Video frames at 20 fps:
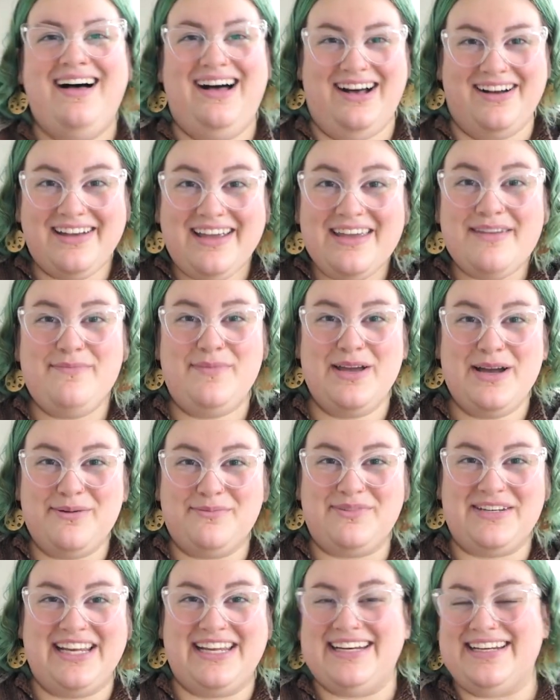I'll keep you
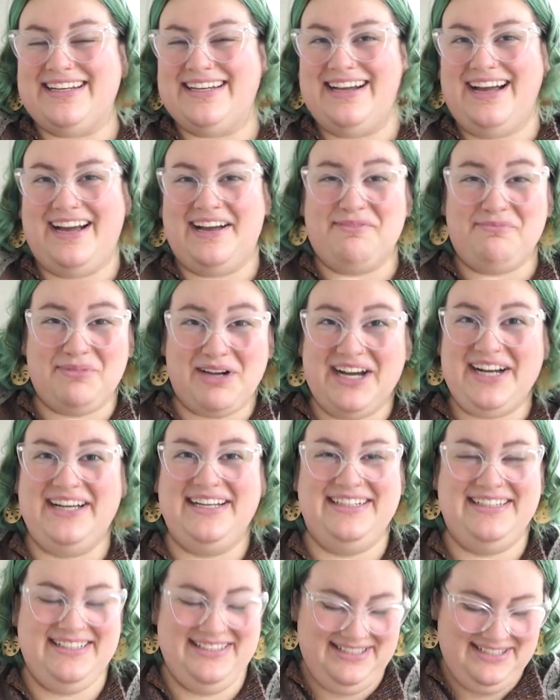updated. I'm
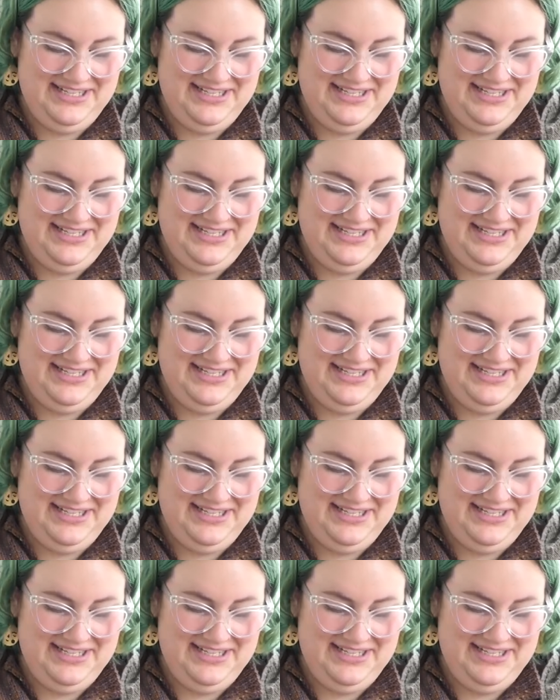not